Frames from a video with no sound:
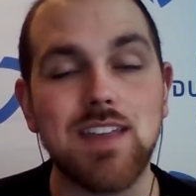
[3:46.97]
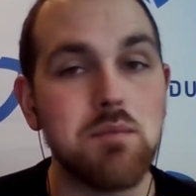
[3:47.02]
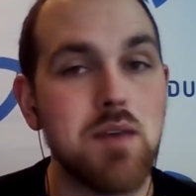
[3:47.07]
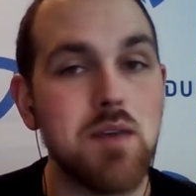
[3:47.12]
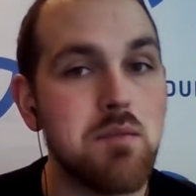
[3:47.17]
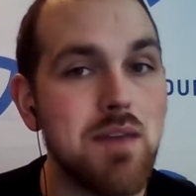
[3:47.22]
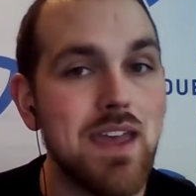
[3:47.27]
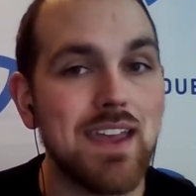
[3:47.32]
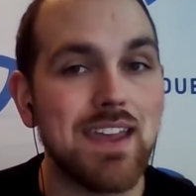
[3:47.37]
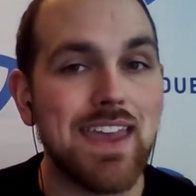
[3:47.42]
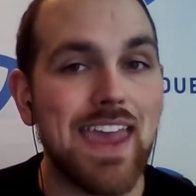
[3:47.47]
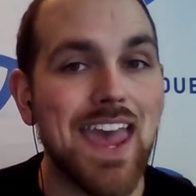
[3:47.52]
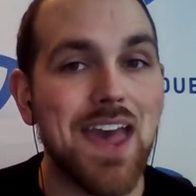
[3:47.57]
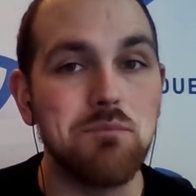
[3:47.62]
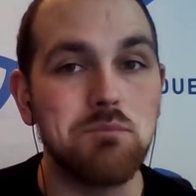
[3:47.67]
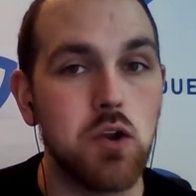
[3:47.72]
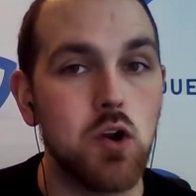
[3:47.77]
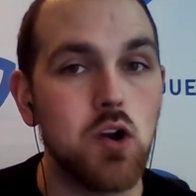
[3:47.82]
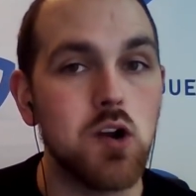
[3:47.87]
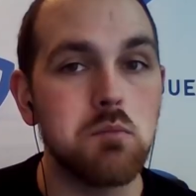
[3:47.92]
That may make
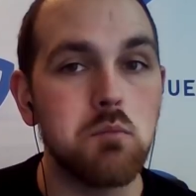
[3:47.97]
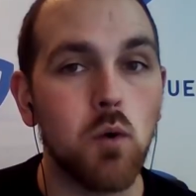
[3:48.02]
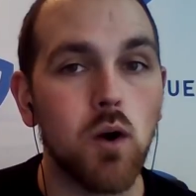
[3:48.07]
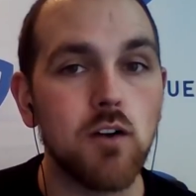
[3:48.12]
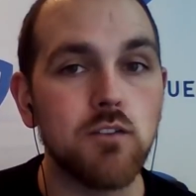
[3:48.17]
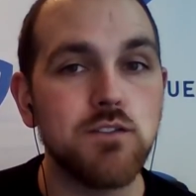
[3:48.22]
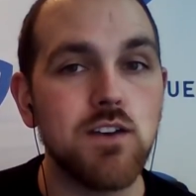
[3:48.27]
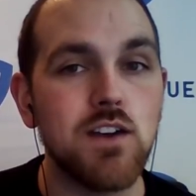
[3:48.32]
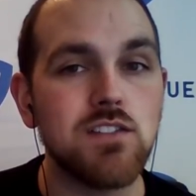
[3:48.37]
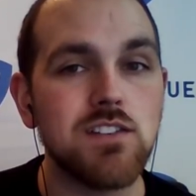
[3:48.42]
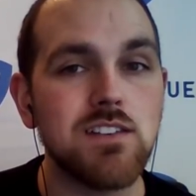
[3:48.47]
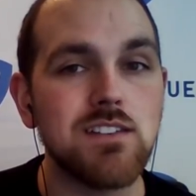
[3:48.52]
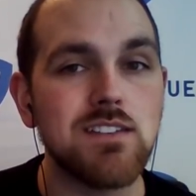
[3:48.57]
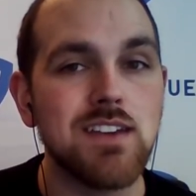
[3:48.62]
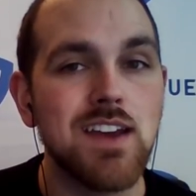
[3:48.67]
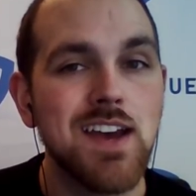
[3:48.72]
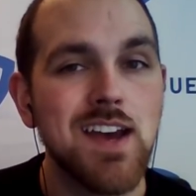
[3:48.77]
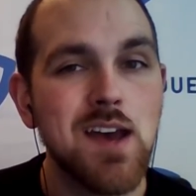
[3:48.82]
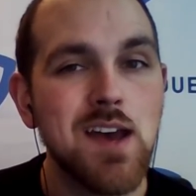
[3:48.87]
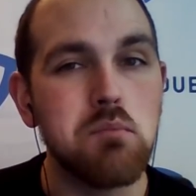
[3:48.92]
Cam Newton more
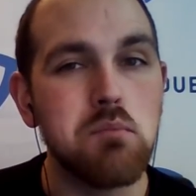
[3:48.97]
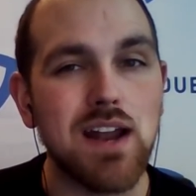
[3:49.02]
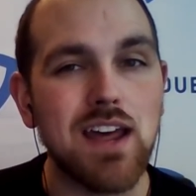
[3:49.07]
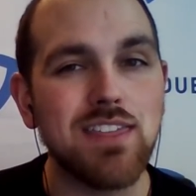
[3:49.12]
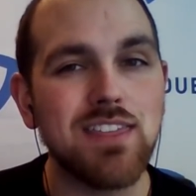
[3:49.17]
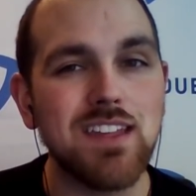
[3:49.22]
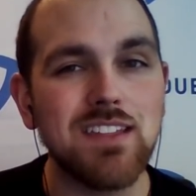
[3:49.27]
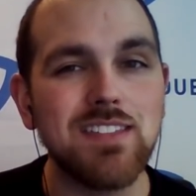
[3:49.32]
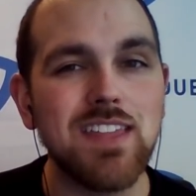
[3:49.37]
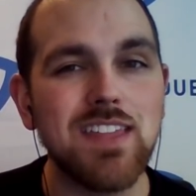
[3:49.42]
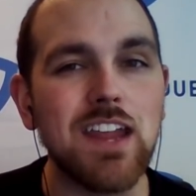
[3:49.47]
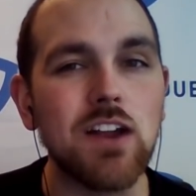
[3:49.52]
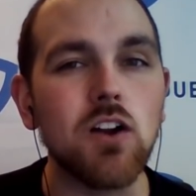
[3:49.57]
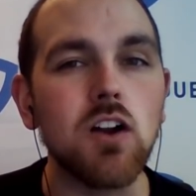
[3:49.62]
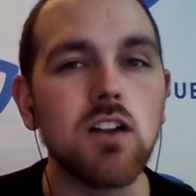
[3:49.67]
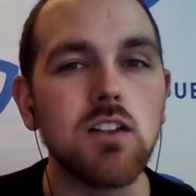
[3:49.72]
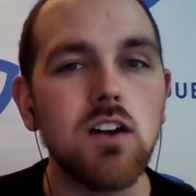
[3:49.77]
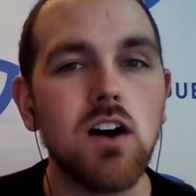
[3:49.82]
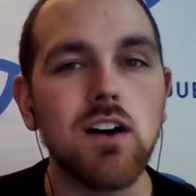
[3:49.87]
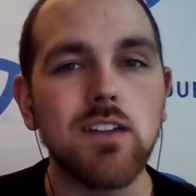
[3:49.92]
efficient, but I think that
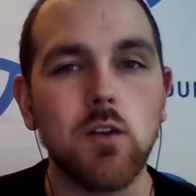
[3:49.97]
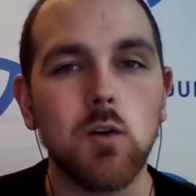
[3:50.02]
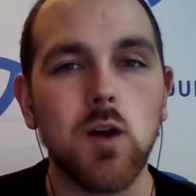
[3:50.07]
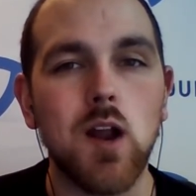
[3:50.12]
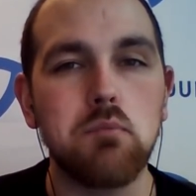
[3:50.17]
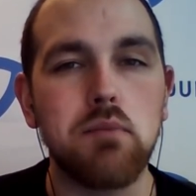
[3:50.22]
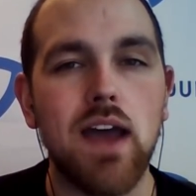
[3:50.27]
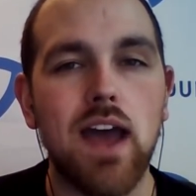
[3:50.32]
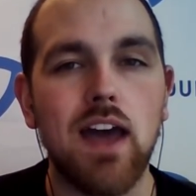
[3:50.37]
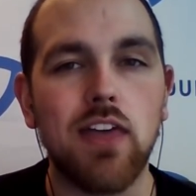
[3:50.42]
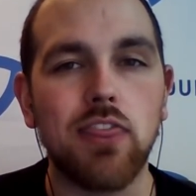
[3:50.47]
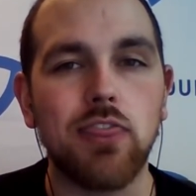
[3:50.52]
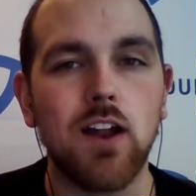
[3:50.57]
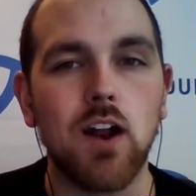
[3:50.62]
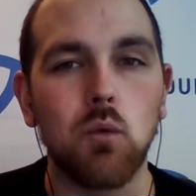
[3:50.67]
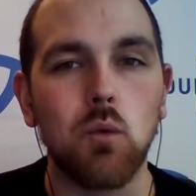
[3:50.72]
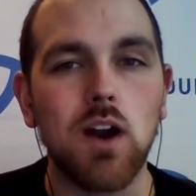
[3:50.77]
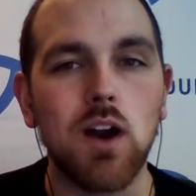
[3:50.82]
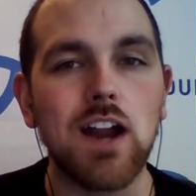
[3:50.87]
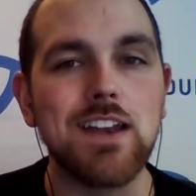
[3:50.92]
you're along the right path
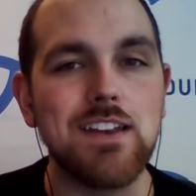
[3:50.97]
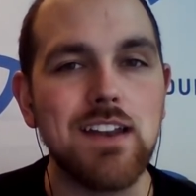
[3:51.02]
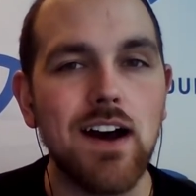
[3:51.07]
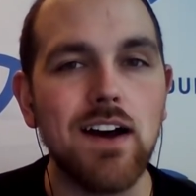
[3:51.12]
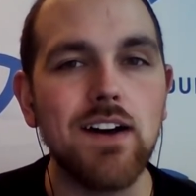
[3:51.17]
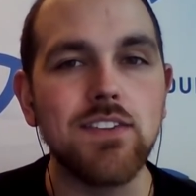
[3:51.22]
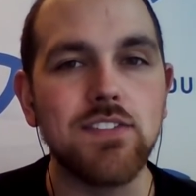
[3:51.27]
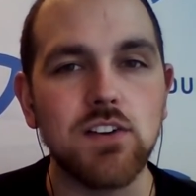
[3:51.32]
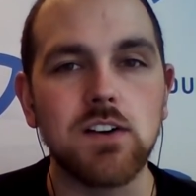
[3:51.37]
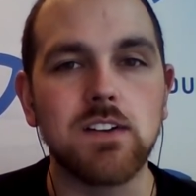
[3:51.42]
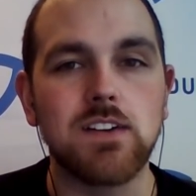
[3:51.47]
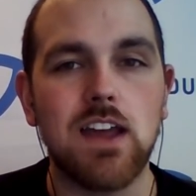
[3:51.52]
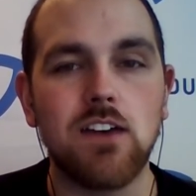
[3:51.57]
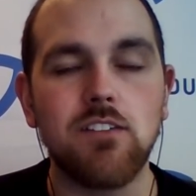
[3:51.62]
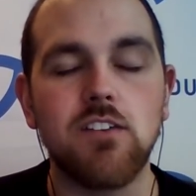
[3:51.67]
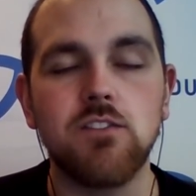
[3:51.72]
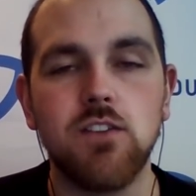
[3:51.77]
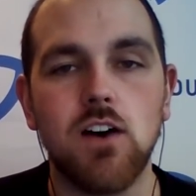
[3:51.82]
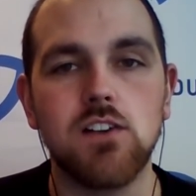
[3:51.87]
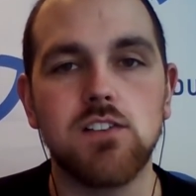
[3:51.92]
there, where it does hurt
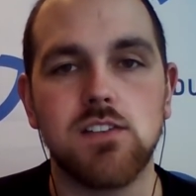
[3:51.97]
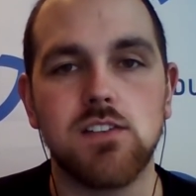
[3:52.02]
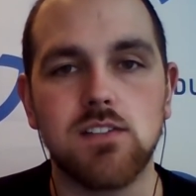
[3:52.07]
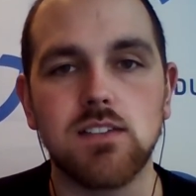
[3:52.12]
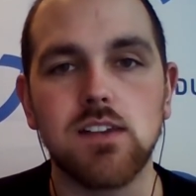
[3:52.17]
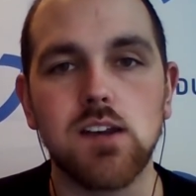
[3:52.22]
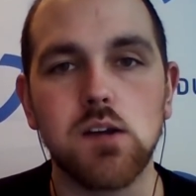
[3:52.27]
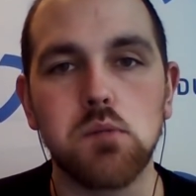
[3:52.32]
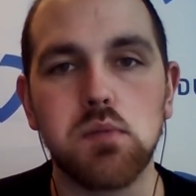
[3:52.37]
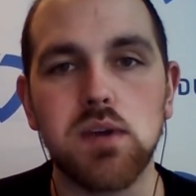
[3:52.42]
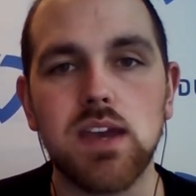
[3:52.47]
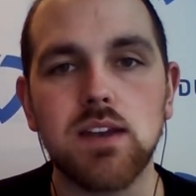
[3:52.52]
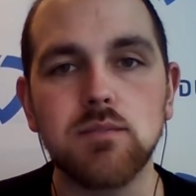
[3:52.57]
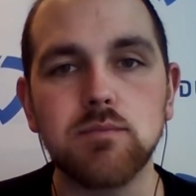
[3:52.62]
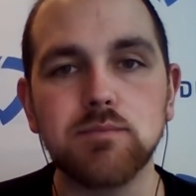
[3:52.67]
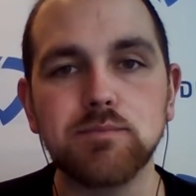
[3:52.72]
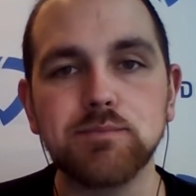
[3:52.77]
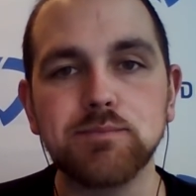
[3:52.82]
Devin Funchess a little bit.